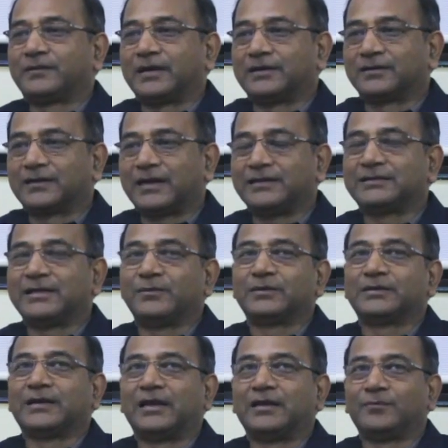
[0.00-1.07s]
We have categorized
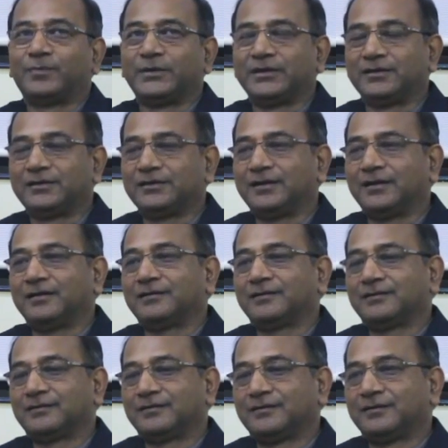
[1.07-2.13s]
them in galloping
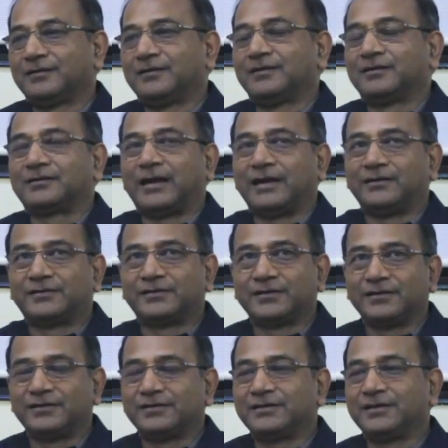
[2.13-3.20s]
India,
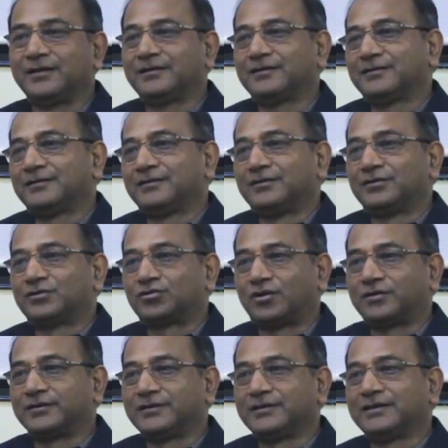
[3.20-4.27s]
cantering India,
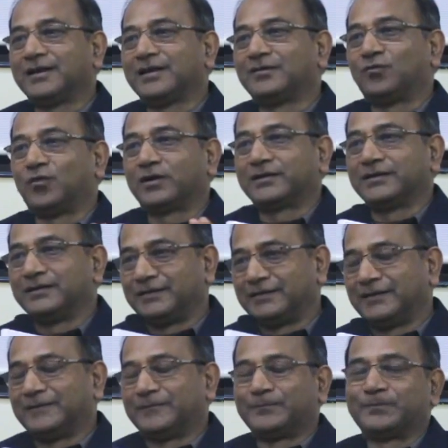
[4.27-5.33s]
trotting India, and
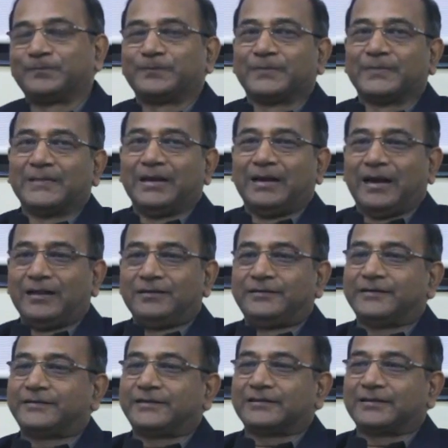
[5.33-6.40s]
walking India.
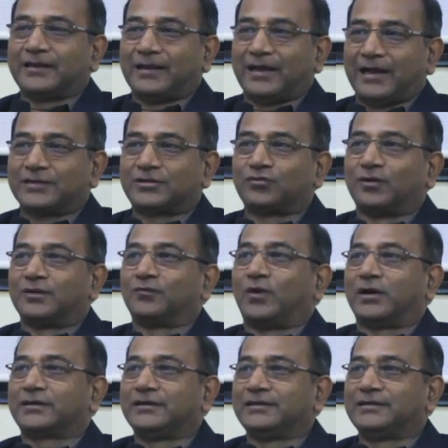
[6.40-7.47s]
I'll just take the last
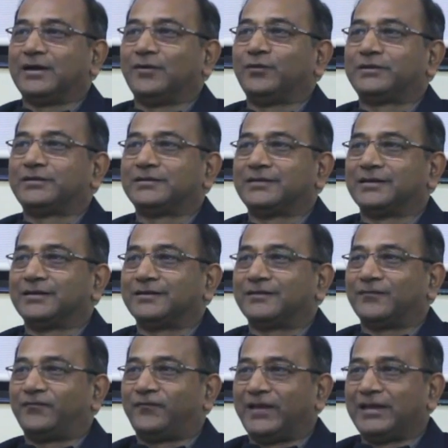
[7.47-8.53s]
one, walking India, which is
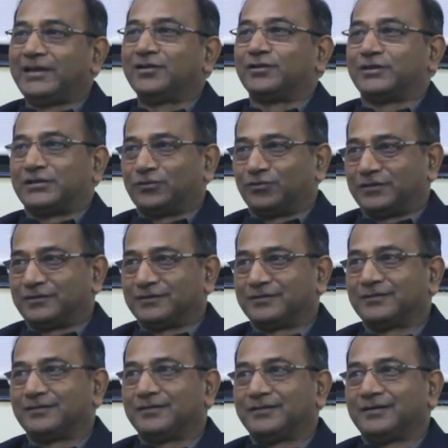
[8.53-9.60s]
the failure story.